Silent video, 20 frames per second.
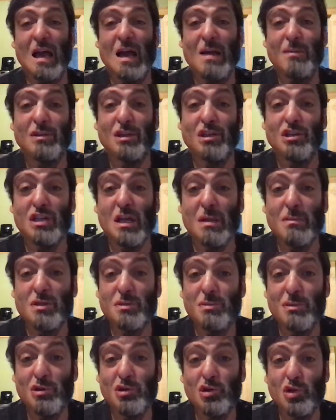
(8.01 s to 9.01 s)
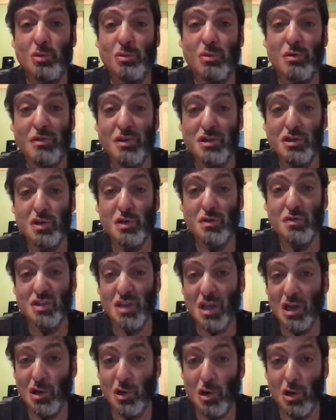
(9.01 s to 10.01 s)
I'm the James B. Duke Professor of
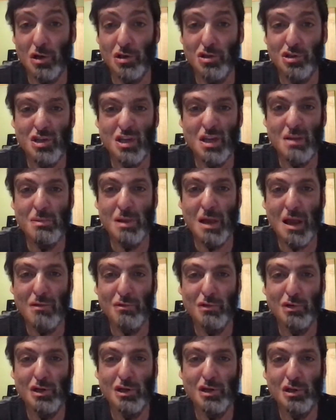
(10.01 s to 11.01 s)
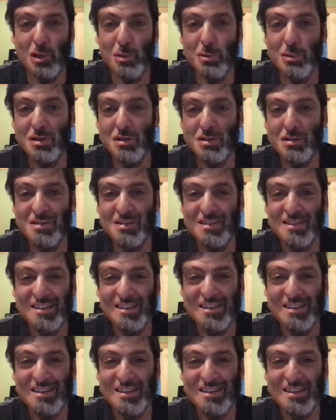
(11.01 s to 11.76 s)
Psychology and Behavioral Economics